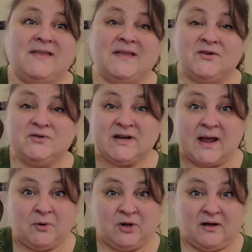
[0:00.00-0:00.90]
they used
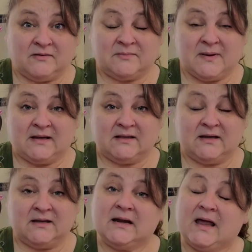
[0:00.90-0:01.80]
tablecloths back
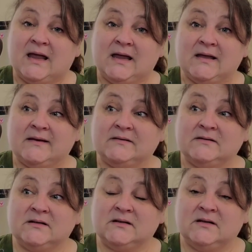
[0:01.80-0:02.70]
then and
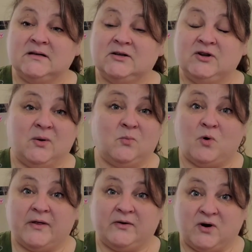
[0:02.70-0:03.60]
you didn't
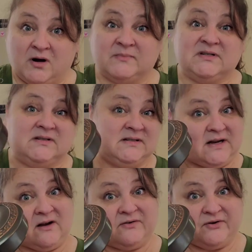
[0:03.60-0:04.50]
want the crumbs to
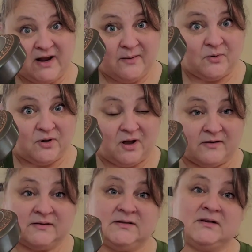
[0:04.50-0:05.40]
stay on your
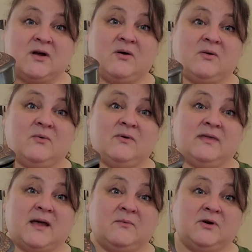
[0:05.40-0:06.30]
tablecloth. So
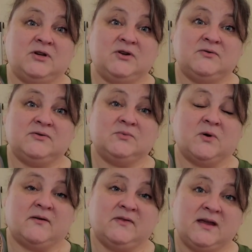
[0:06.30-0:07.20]
they would use
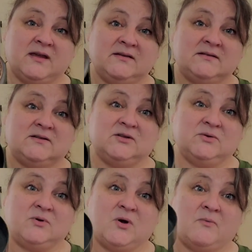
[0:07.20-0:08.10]
one of these
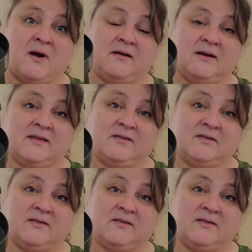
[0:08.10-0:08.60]
to go around and get